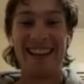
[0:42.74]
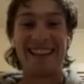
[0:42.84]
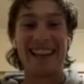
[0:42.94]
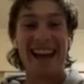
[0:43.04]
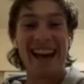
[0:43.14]

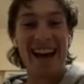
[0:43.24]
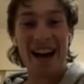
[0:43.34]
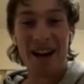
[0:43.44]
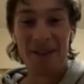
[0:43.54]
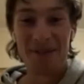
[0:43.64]

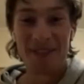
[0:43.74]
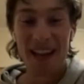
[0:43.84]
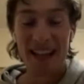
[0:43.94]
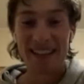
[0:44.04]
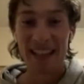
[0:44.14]

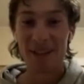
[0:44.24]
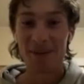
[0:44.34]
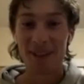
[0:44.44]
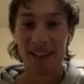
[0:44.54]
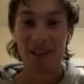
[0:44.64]
No, Dad's
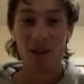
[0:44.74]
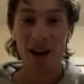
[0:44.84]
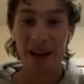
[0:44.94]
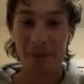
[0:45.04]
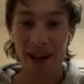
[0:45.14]
pretty
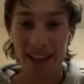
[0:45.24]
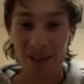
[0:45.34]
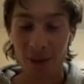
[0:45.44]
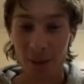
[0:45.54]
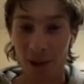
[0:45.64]
quiet about his
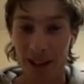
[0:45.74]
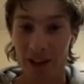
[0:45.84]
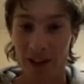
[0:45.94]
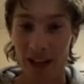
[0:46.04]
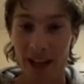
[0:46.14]
footballing
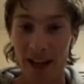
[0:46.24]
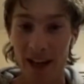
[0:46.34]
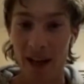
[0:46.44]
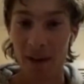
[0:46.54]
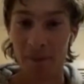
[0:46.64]
career.
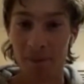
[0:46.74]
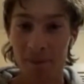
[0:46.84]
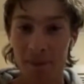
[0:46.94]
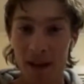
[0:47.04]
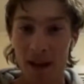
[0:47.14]

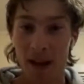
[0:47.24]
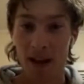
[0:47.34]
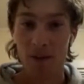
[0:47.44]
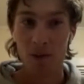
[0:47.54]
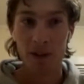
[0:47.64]

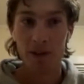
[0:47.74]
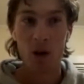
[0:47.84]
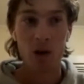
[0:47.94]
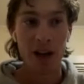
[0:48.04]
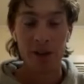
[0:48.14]
We've
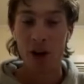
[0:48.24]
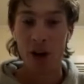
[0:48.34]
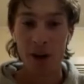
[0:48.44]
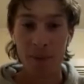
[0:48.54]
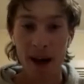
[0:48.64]
all kind of
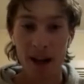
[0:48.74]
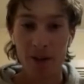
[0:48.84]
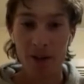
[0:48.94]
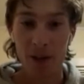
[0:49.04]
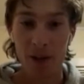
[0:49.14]
heard about it
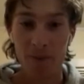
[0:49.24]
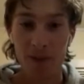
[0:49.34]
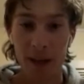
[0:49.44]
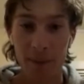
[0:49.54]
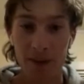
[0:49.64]
from
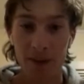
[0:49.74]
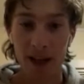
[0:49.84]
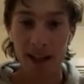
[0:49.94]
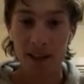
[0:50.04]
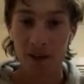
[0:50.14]
family,
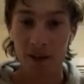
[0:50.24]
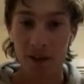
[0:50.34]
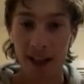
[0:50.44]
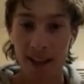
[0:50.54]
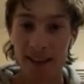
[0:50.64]
friends, and
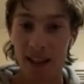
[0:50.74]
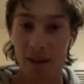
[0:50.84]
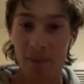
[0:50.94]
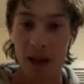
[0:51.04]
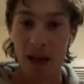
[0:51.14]
friends.
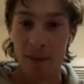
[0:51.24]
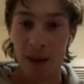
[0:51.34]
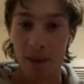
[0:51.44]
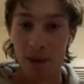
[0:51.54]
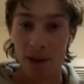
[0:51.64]

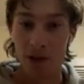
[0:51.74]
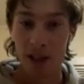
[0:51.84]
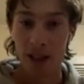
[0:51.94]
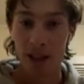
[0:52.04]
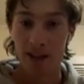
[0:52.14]
People on the
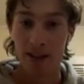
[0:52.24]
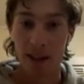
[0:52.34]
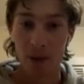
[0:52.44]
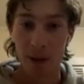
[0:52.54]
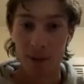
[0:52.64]
street
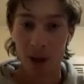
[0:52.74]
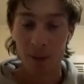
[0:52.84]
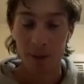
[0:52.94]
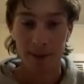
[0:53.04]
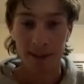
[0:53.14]
sometimes
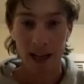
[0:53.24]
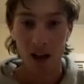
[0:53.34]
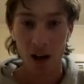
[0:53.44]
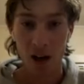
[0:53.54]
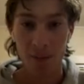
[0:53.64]
stop him and say
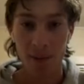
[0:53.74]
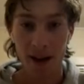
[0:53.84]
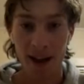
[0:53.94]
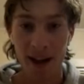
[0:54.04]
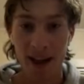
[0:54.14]
hello,
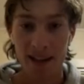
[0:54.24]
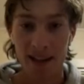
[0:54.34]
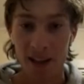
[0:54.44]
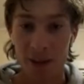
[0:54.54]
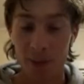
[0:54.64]
but
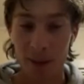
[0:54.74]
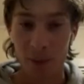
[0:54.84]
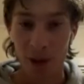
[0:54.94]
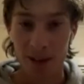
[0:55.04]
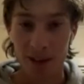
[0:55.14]
he's pretty
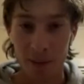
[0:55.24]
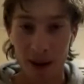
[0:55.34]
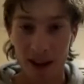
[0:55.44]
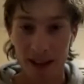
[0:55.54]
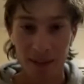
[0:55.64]
modest
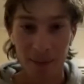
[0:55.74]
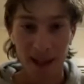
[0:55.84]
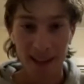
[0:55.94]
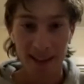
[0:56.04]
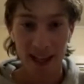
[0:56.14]
about his
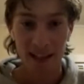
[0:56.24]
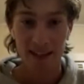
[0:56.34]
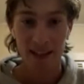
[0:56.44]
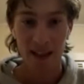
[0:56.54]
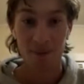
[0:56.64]
playing days.